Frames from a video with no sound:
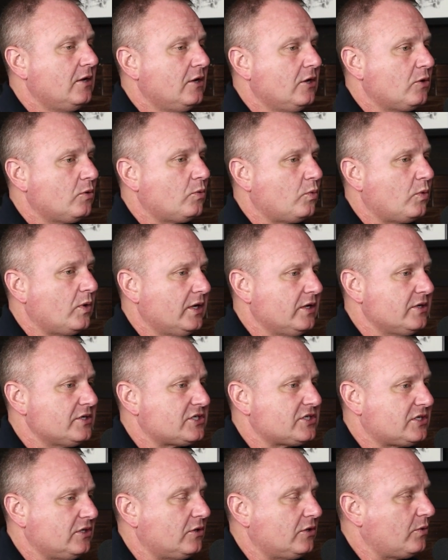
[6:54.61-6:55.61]
we're
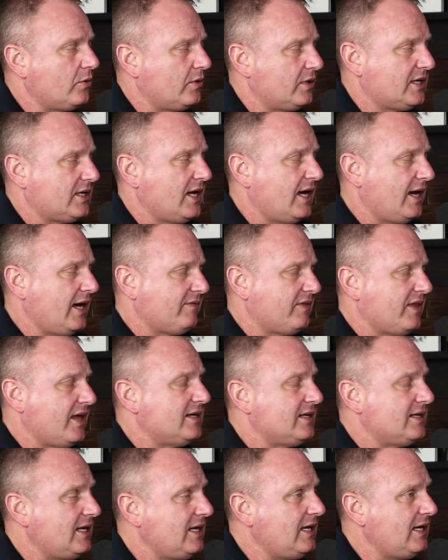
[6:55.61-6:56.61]
still going to have
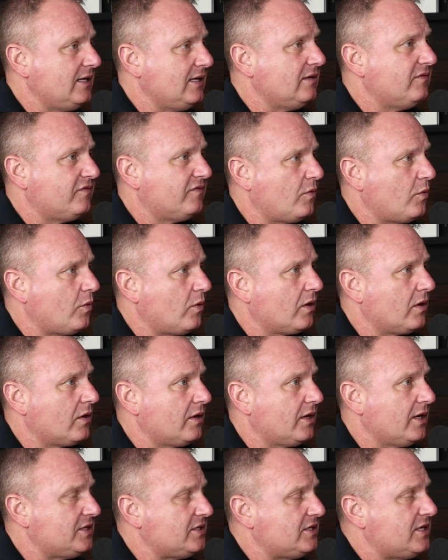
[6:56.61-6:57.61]
that need for
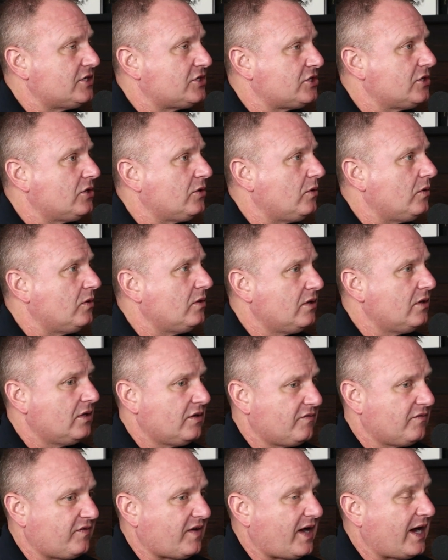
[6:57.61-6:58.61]
additional
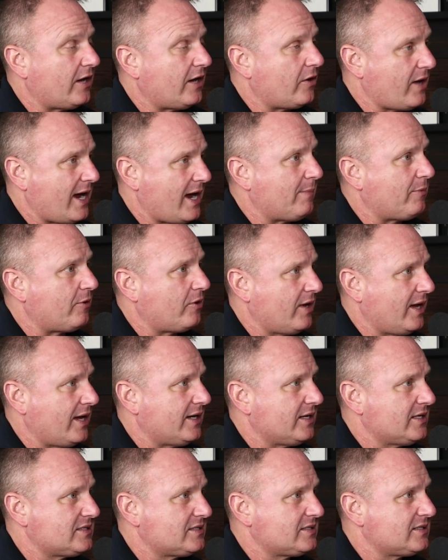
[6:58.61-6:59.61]
fire
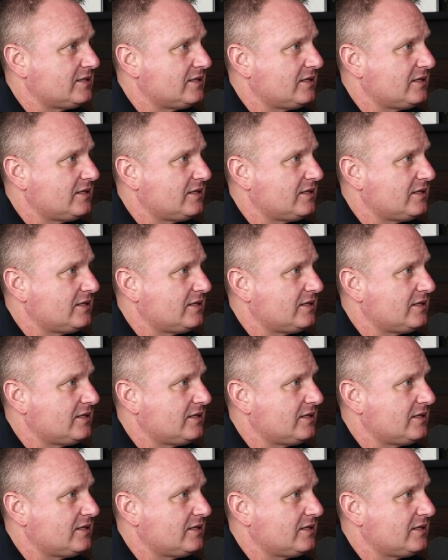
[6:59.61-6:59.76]
apparatus.